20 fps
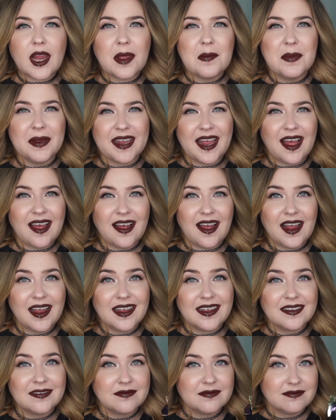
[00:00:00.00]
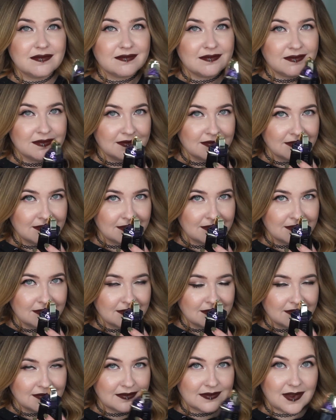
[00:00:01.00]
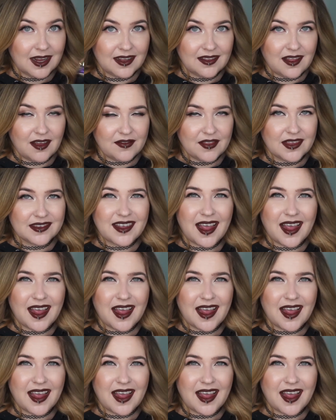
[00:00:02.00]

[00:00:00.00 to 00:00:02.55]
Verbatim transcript: But yeah, I I love this.